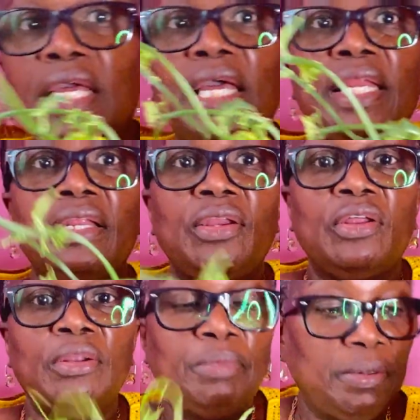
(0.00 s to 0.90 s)
and a lot
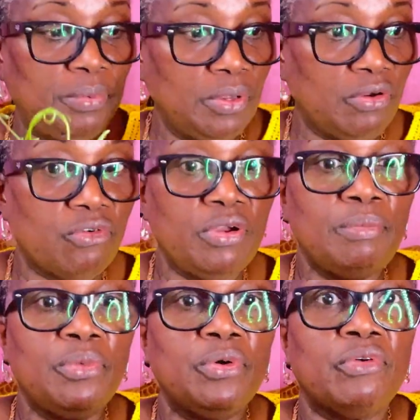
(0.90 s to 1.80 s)
of people are growing
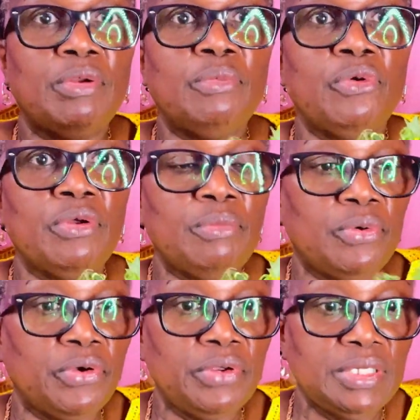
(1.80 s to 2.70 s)
more and more and
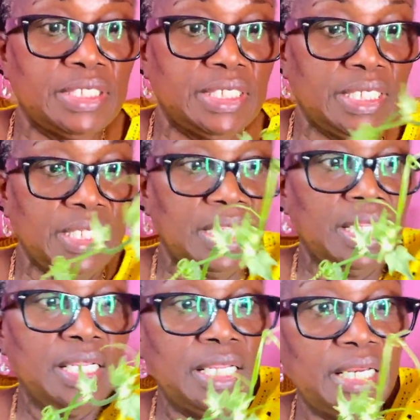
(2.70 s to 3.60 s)
more. See,
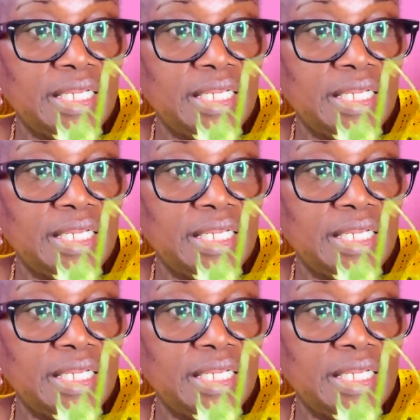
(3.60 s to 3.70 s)
and